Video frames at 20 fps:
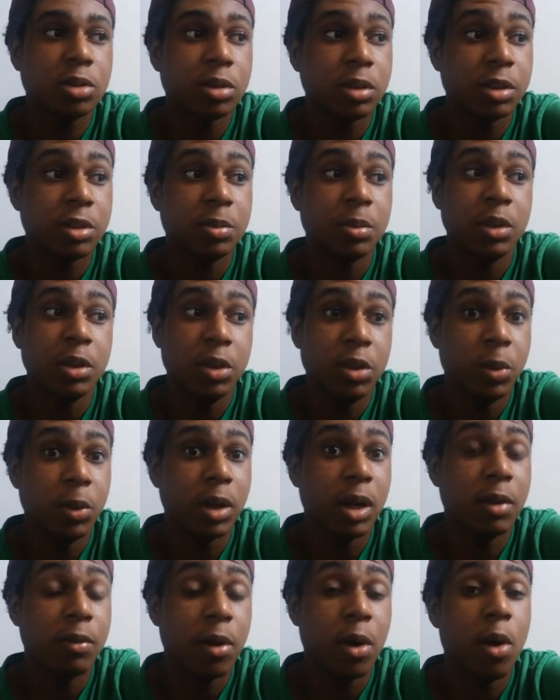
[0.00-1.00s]
trust me, you
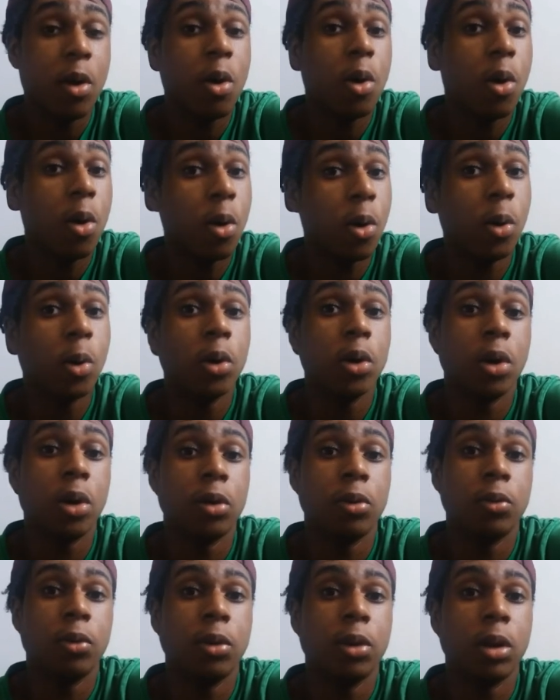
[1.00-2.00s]
would have a whole
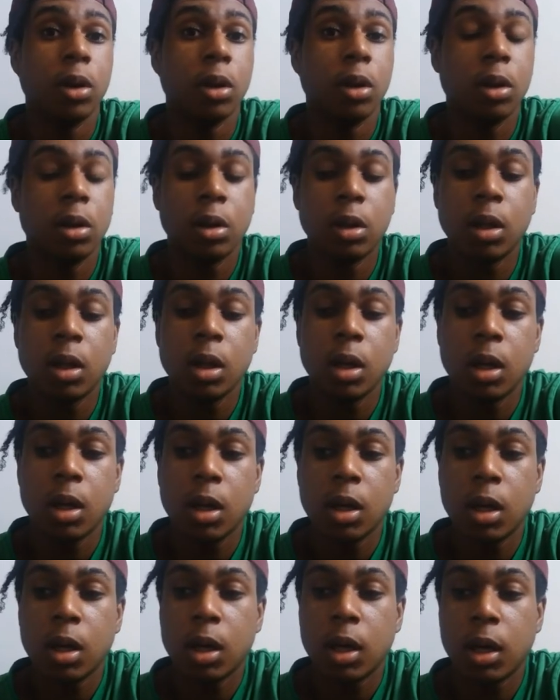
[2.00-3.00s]
lot of
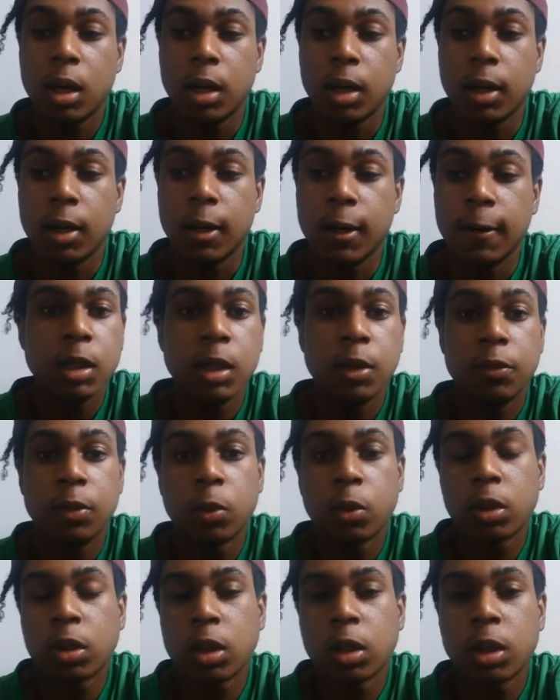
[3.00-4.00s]
oil.
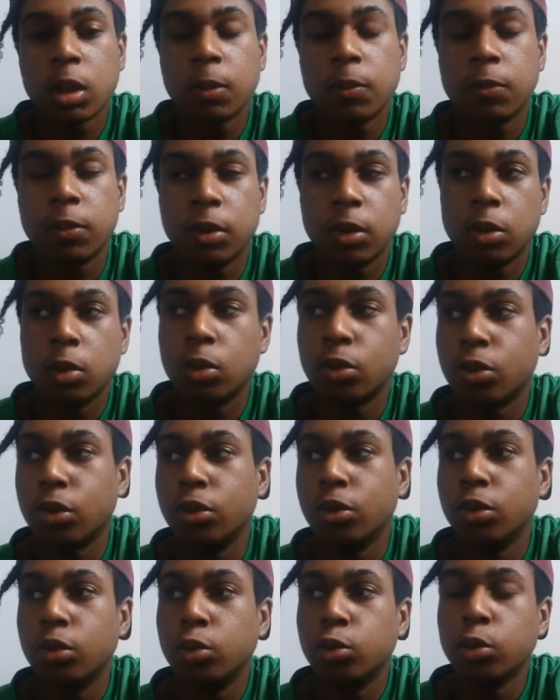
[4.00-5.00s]
If you were to look up videos
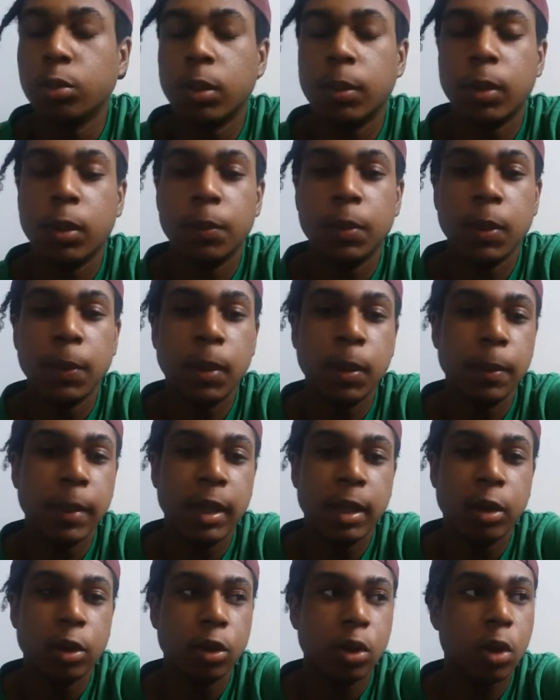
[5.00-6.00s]
on YouTube about people
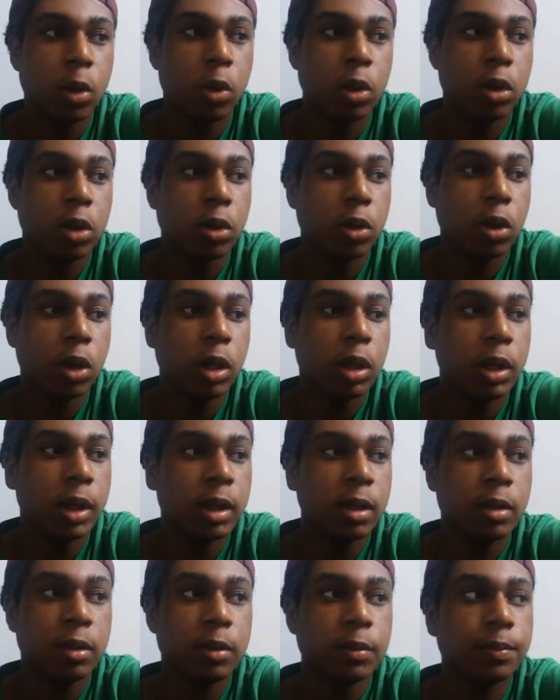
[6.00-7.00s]
making coconut oil,
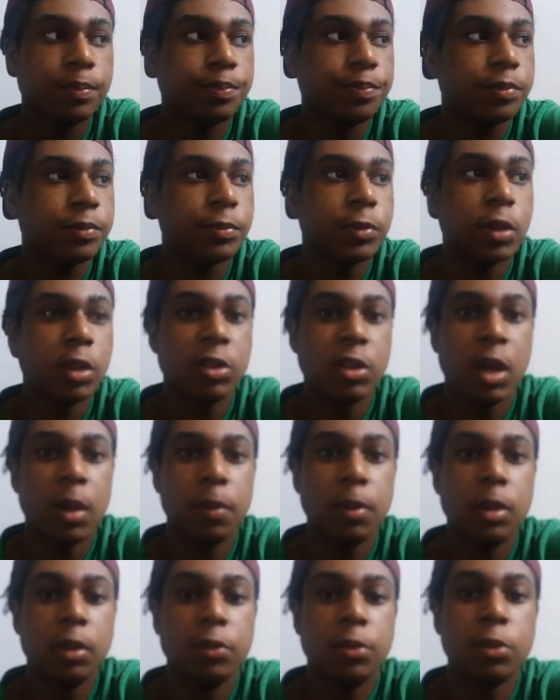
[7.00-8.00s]
like for
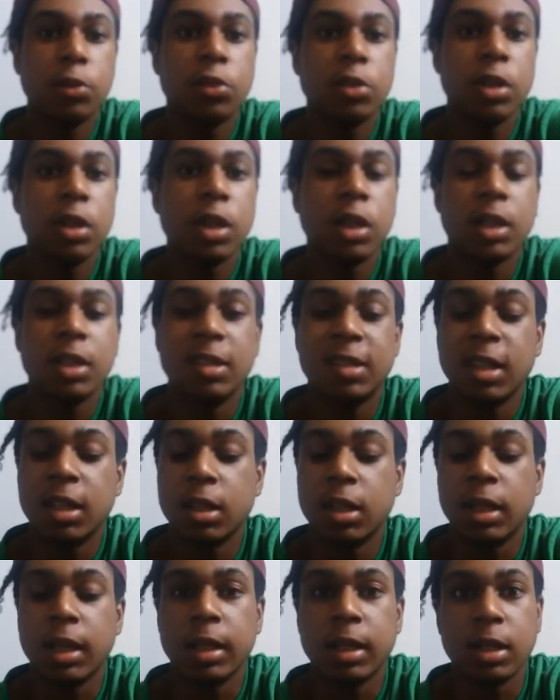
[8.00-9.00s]
example, if you see a
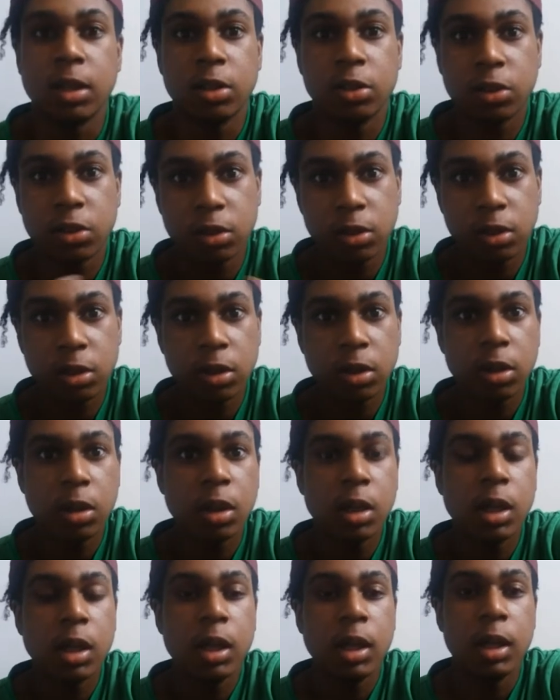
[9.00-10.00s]
container like this
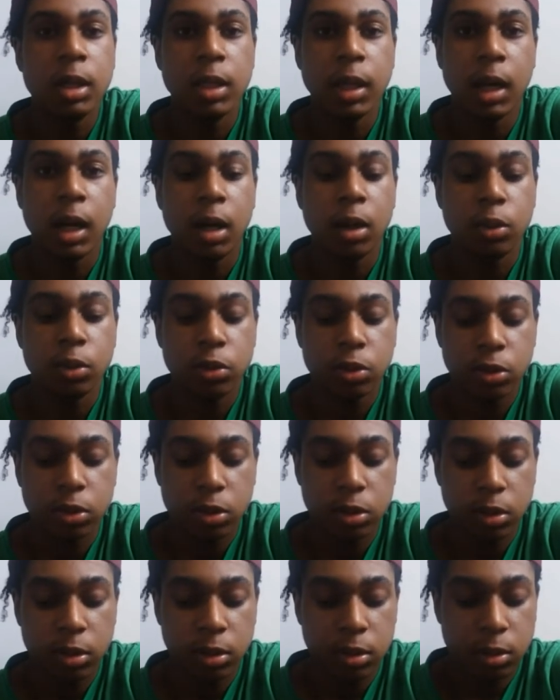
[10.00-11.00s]
in your house,
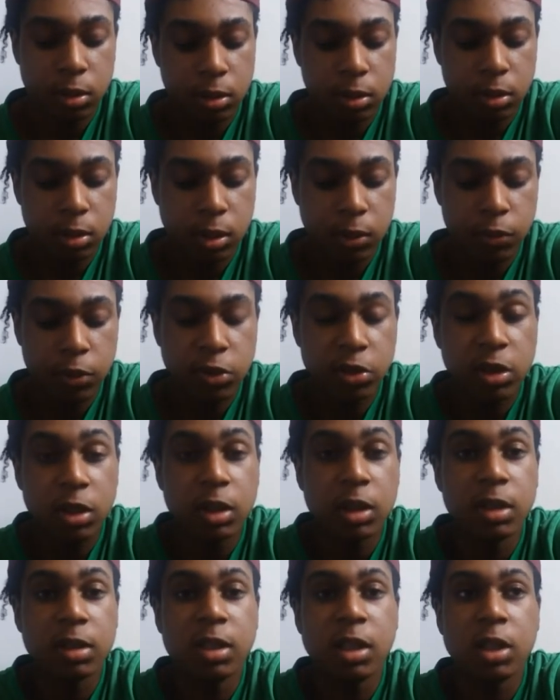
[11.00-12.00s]
if you
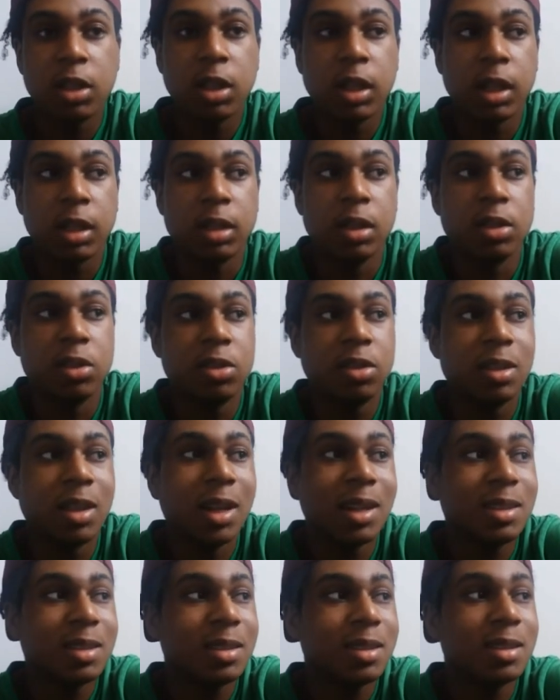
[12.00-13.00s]
see a container like this,
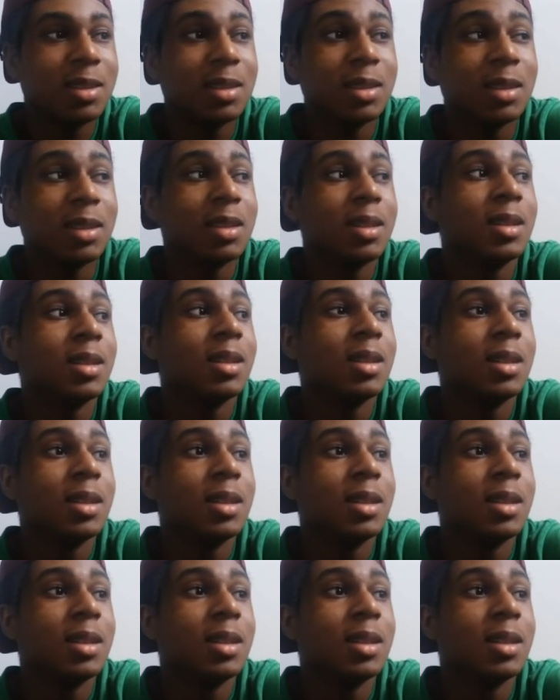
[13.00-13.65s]
that took